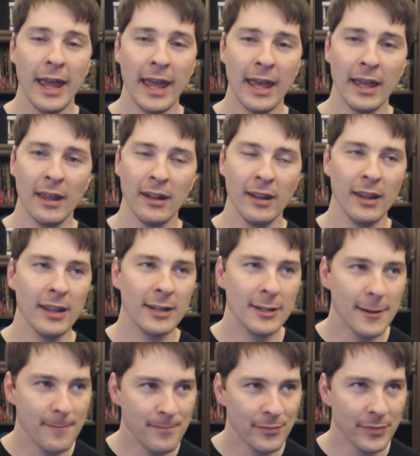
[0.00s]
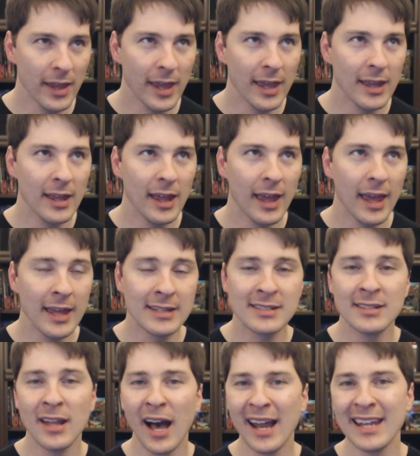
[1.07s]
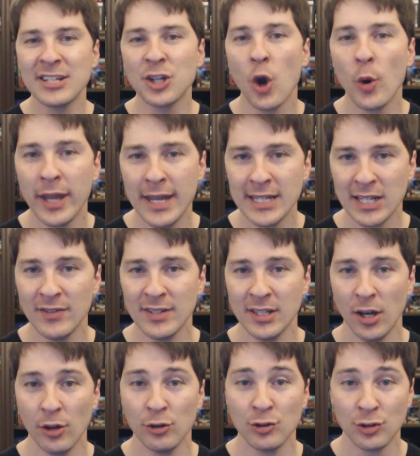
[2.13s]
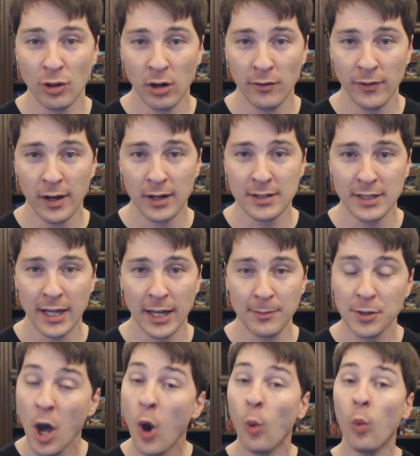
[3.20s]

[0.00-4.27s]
And it it's not as cohesive as the other Star Fox games.